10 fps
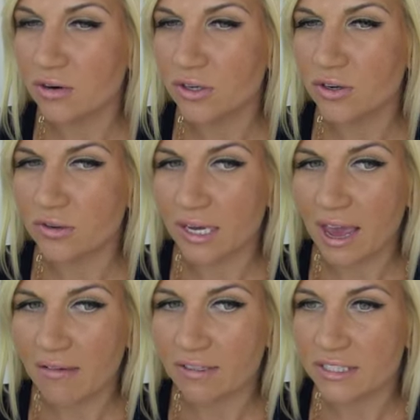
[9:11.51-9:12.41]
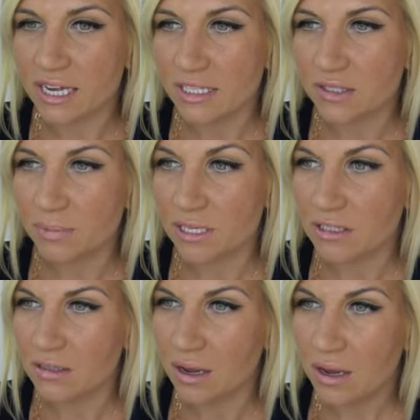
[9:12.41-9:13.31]
or you don't like heavy scents
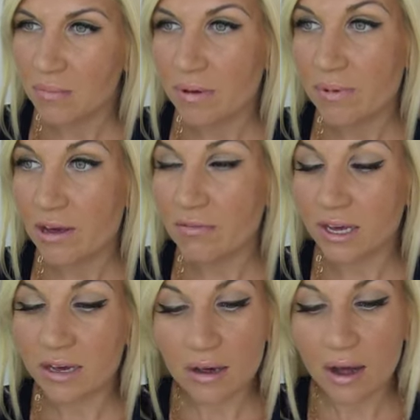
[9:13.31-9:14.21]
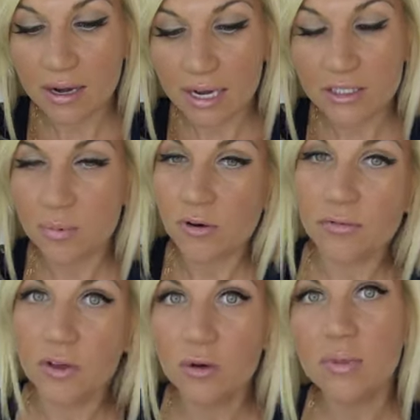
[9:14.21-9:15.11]
because maybe you have like a nice
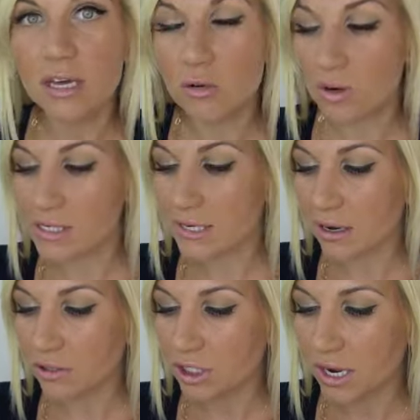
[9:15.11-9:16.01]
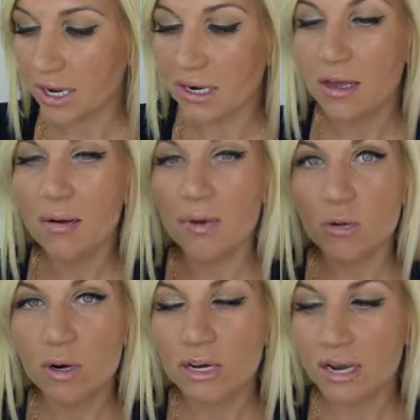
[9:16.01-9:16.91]
perfume that you want to outshine, but
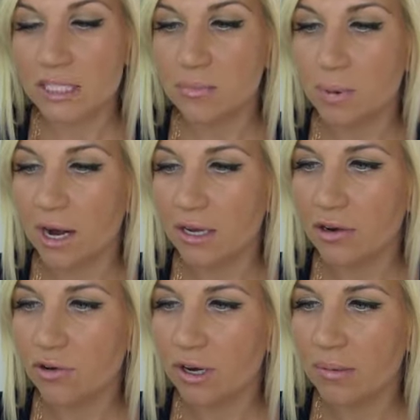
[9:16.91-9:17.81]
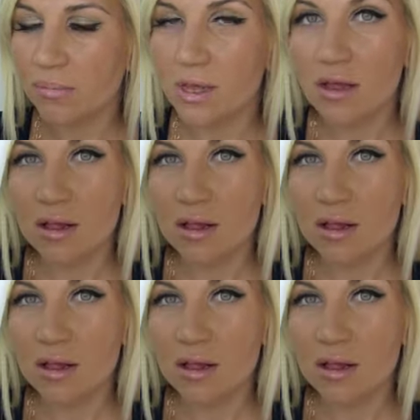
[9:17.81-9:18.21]
you want a nice body cream,